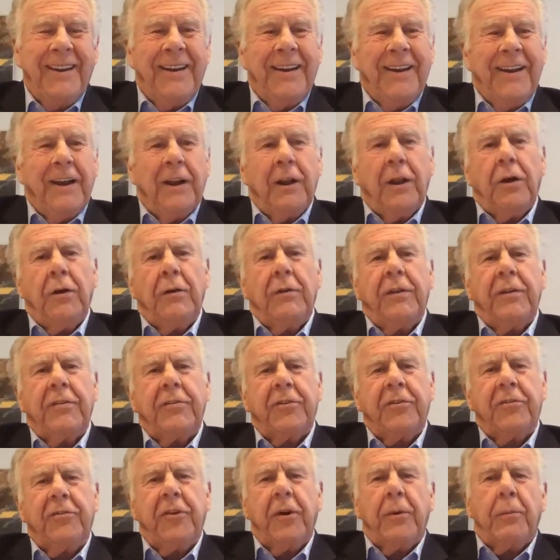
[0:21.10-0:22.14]
Hello, this
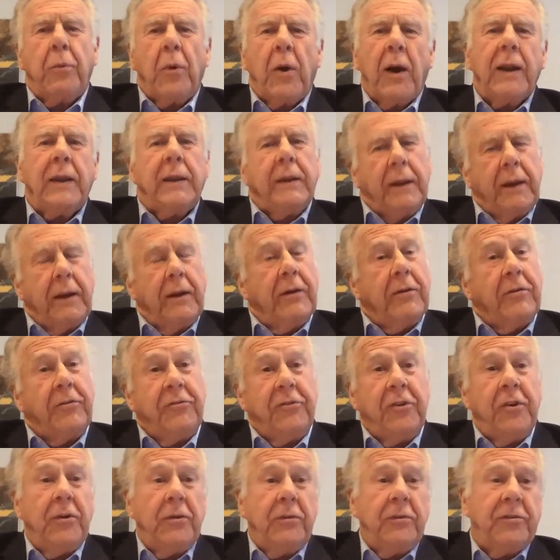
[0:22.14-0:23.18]
is Jim White. It is
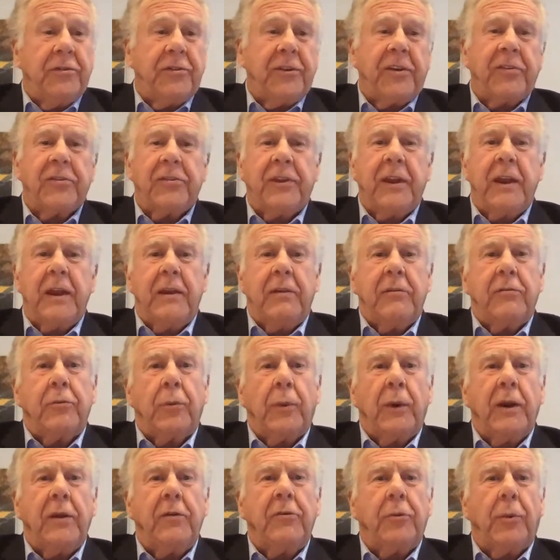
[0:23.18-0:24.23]
June 16,
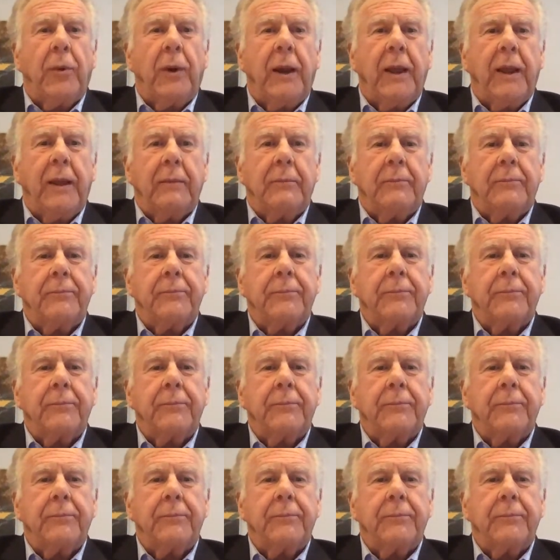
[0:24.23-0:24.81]
2020.